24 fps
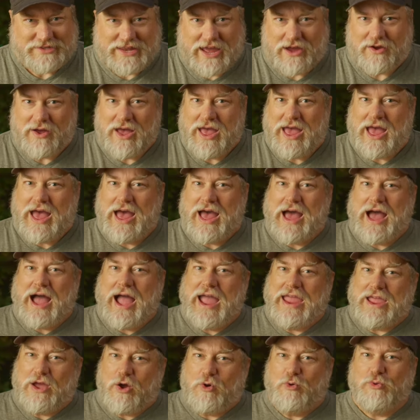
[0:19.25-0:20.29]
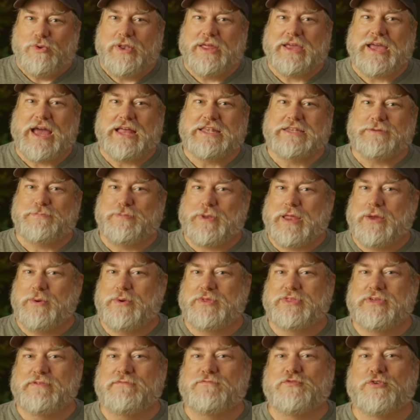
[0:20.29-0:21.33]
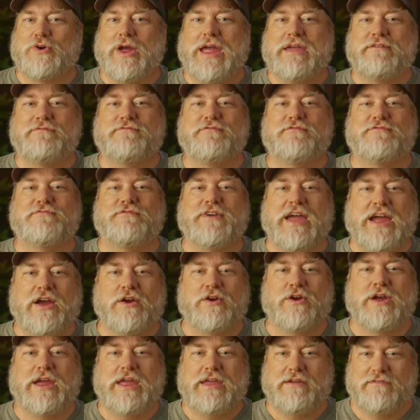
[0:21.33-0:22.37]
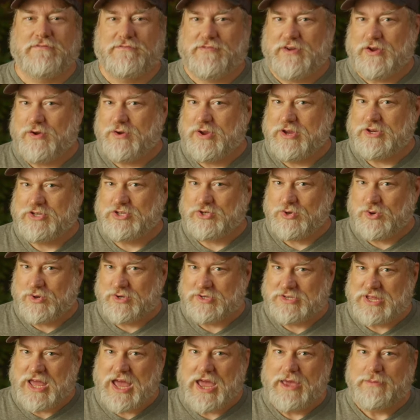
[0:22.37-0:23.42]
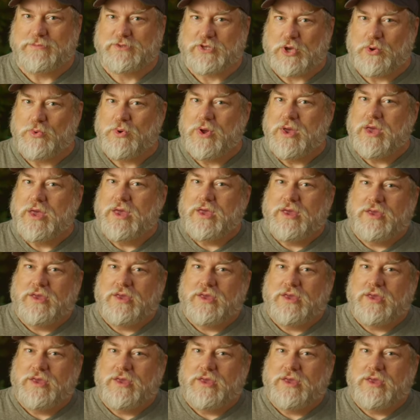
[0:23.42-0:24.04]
Now, I only got to play with them for a very, very short time, so